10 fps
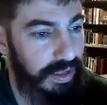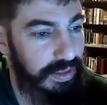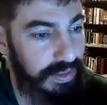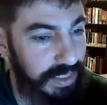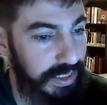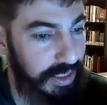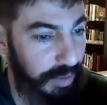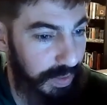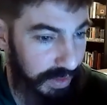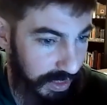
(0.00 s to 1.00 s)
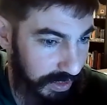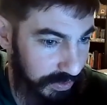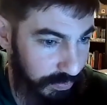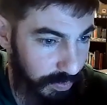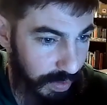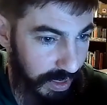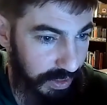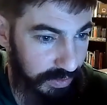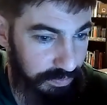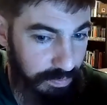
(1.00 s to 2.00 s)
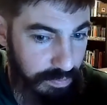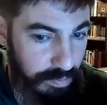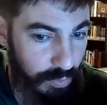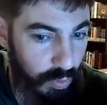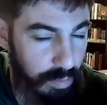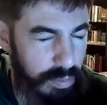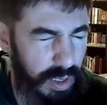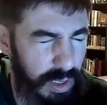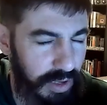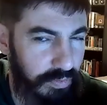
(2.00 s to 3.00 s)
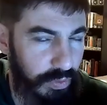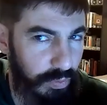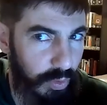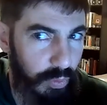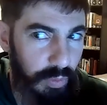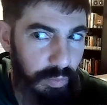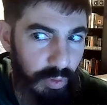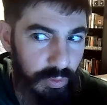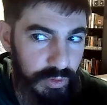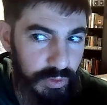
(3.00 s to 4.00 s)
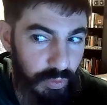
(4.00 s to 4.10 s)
They tend to come at things from a more middle of the road approach,